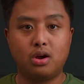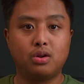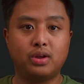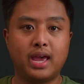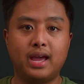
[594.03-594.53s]

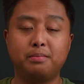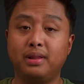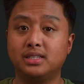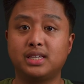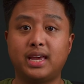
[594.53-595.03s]
AutoCAD
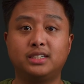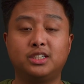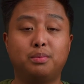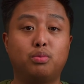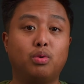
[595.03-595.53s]
plus
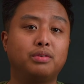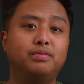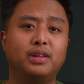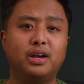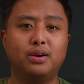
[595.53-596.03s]
SketchUp
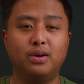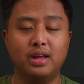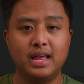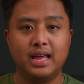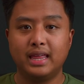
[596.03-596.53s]
workflow.
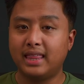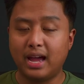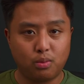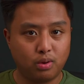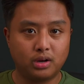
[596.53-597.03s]

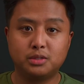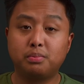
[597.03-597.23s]
That works